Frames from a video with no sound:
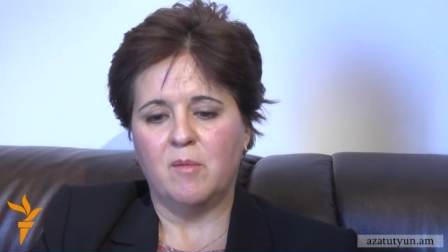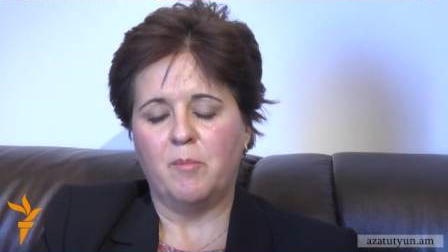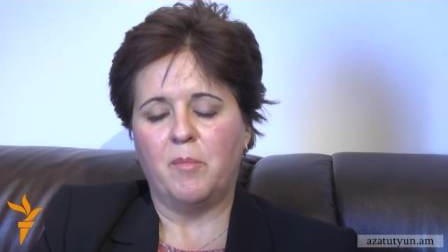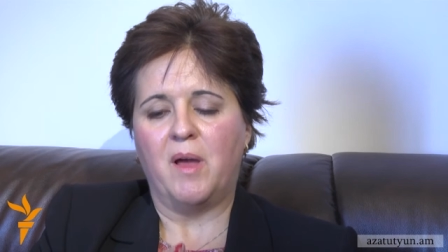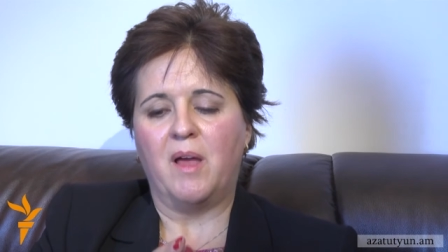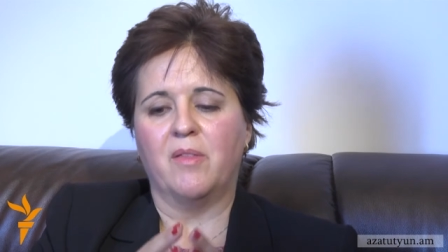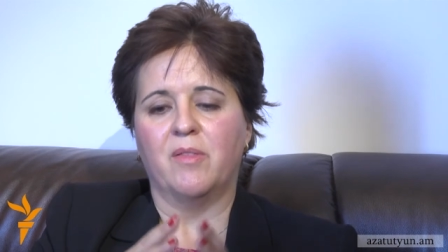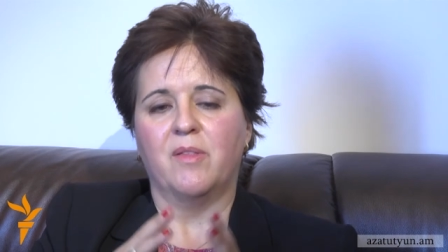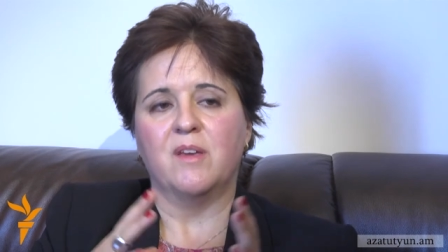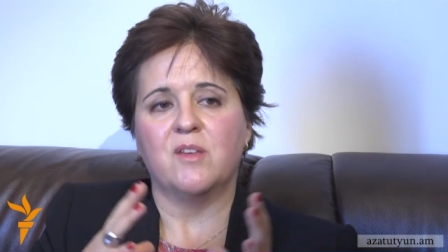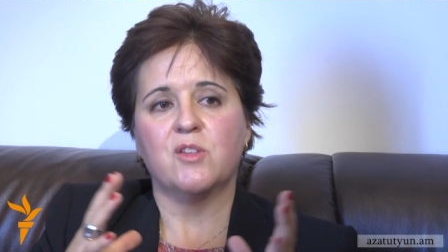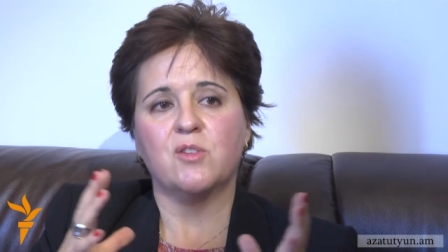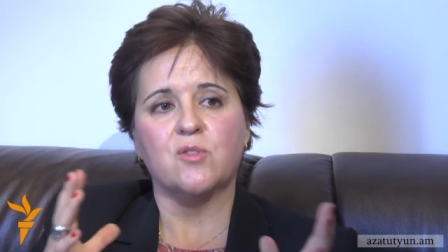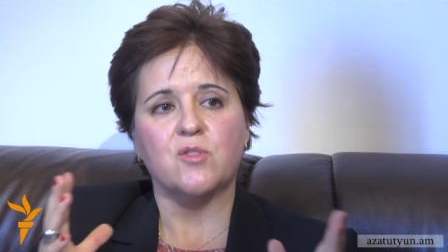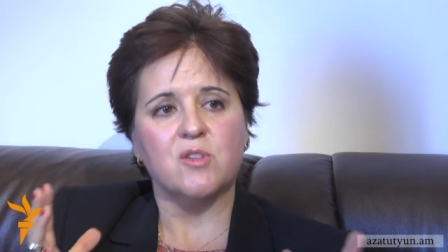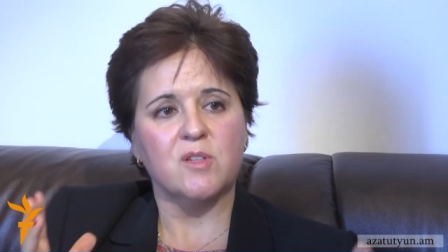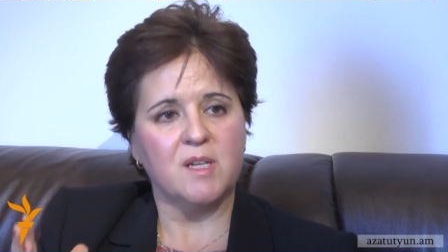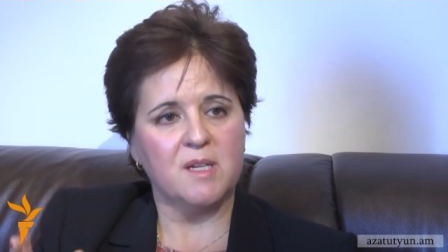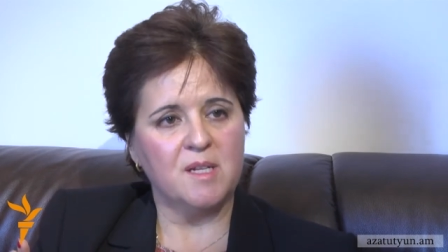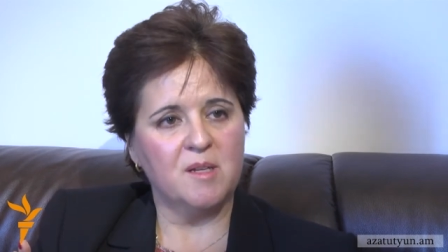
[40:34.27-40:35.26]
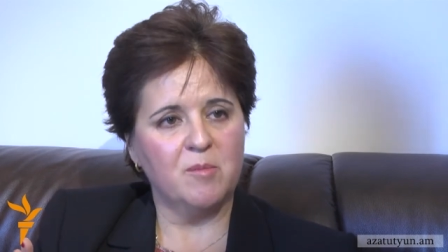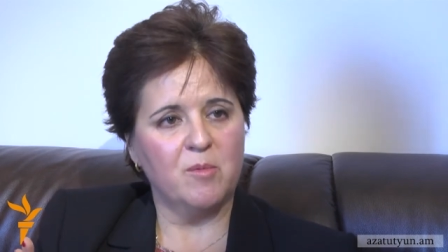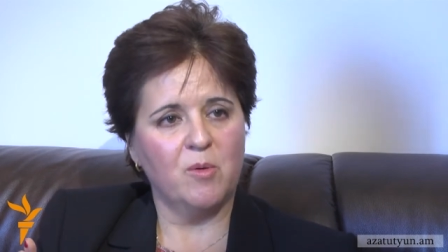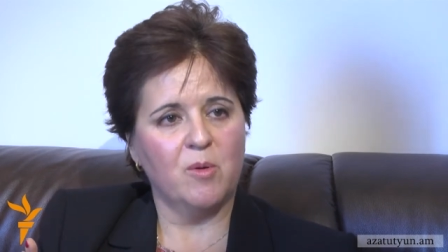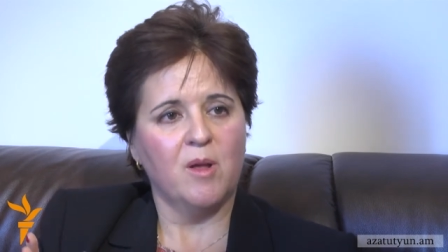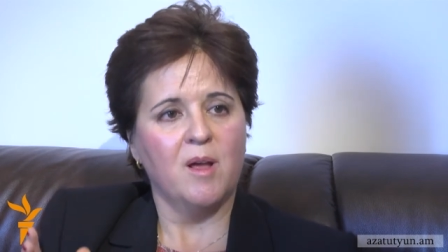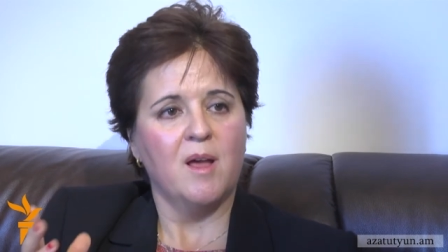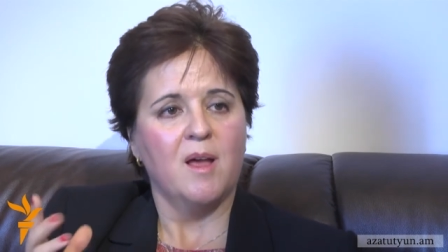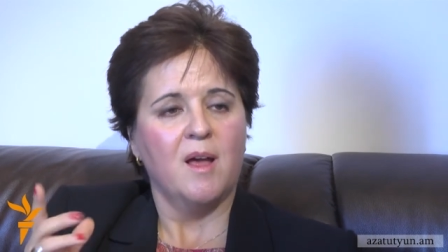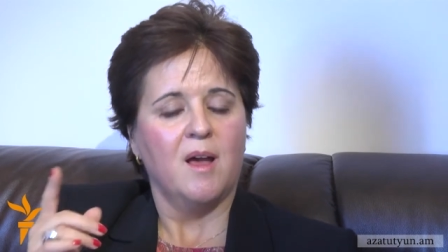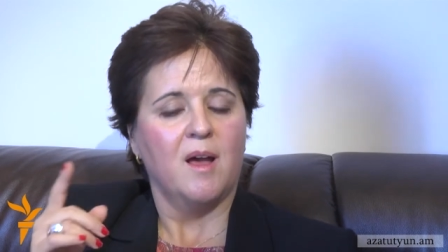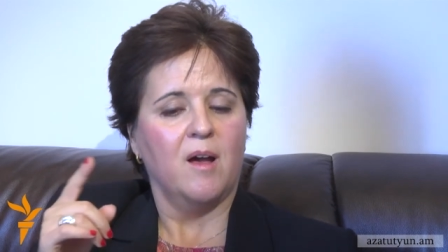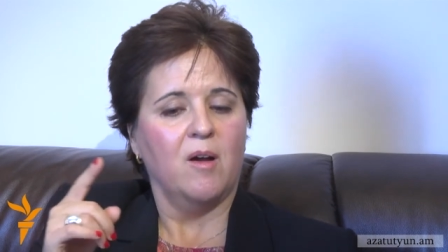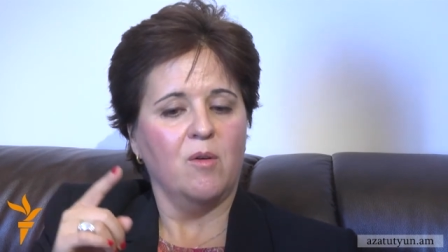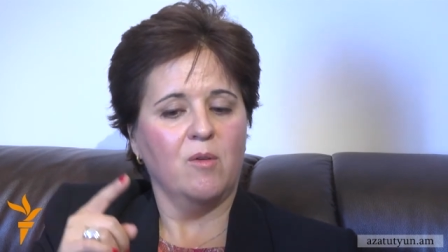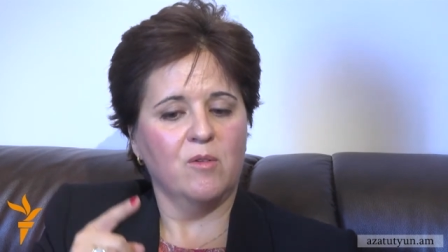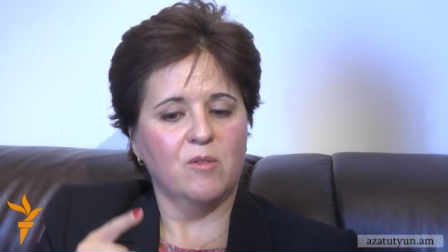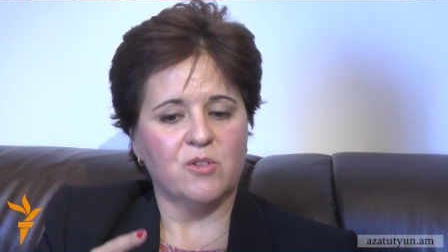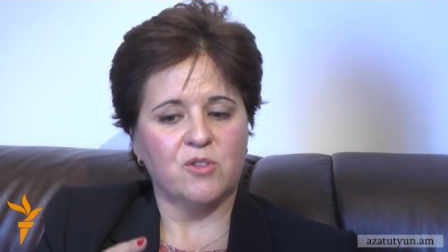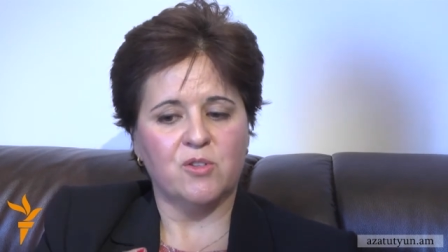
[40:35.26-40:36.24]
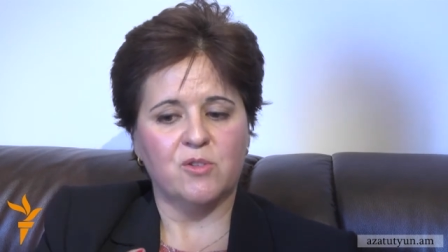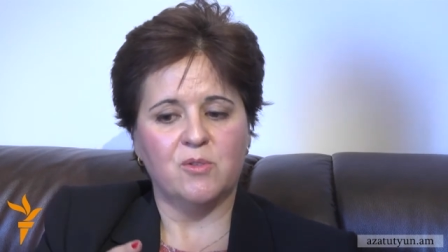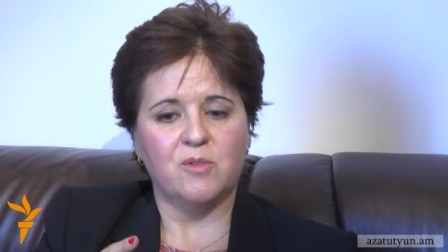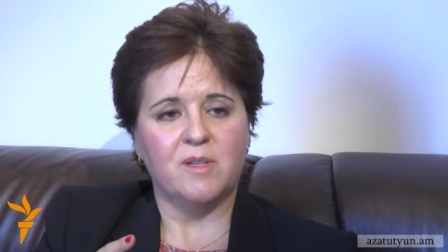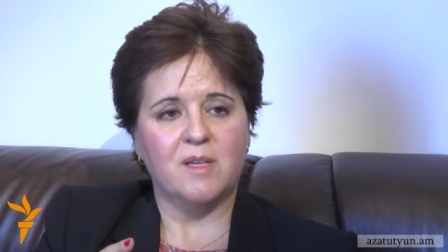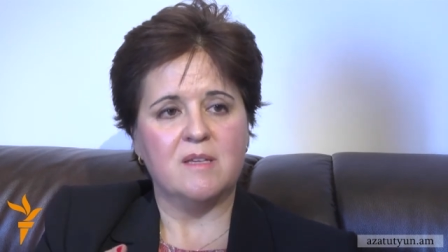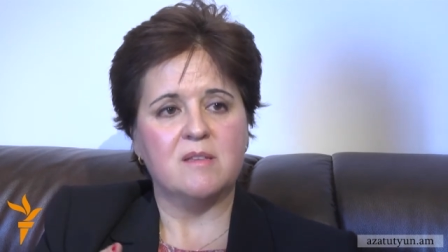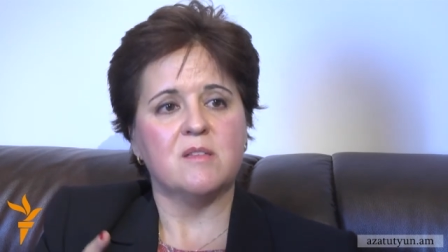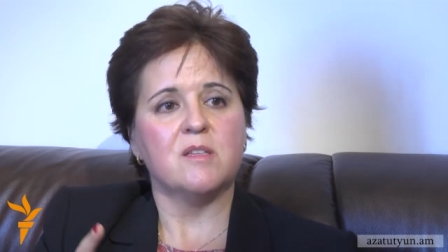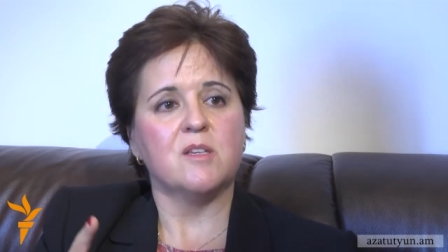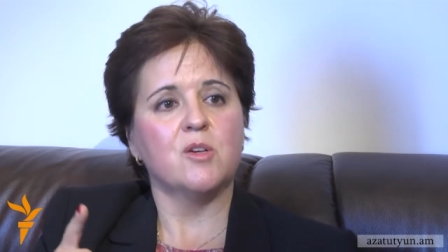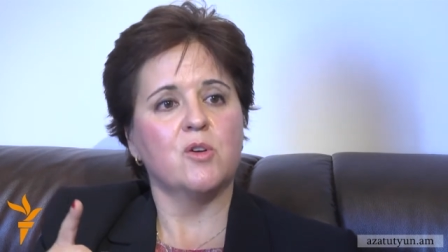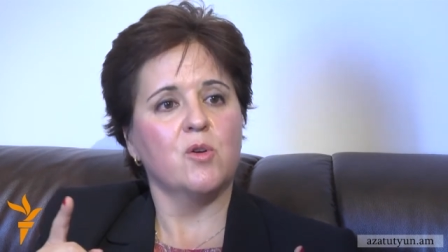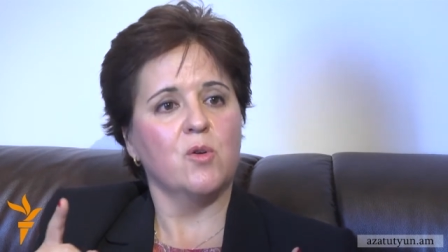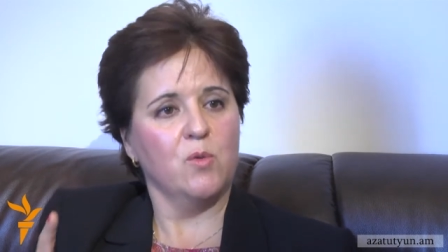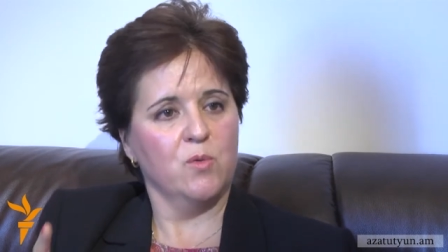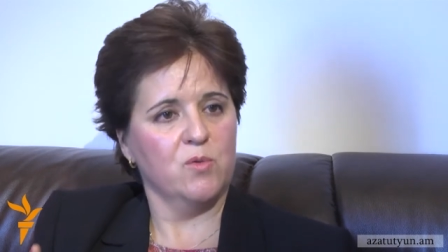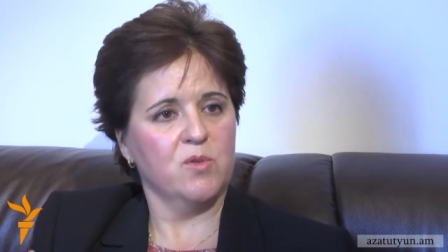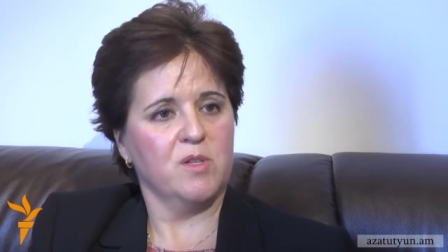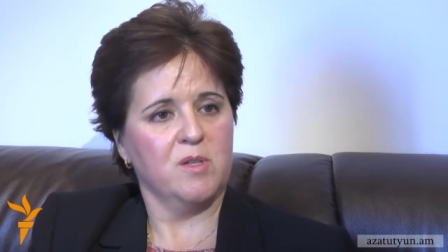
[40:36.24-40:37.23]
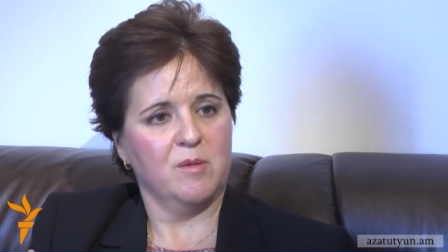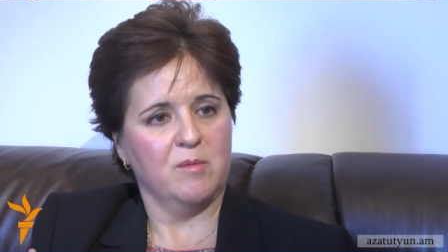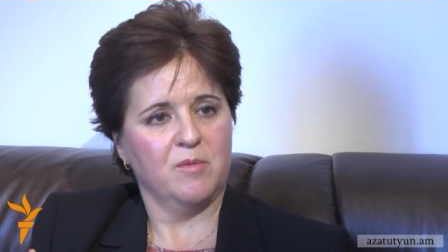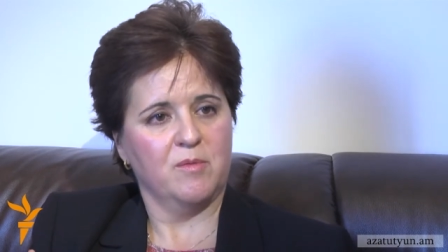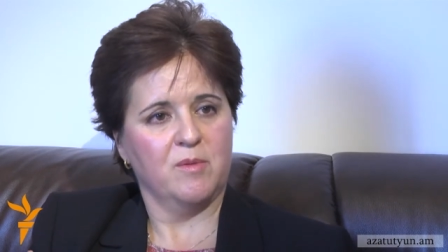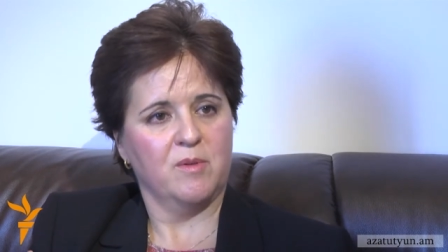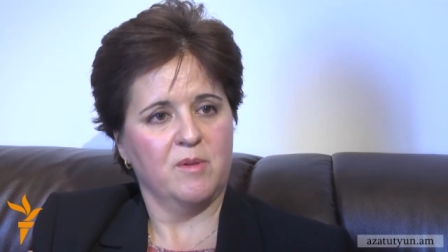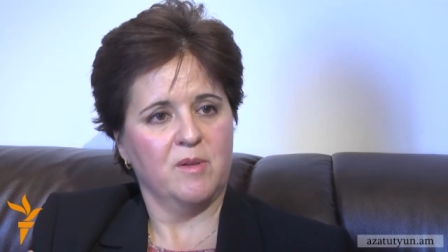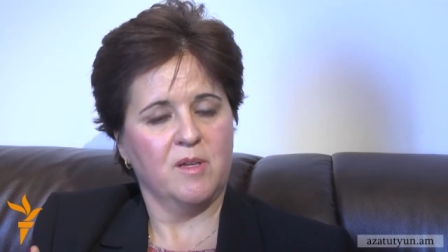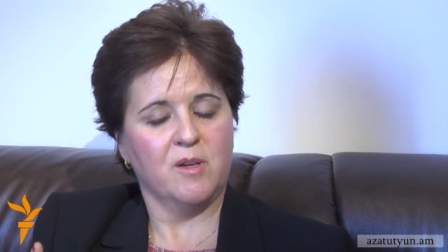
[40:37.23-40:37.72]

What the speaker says: path that is sustainable, and also that is inclusive.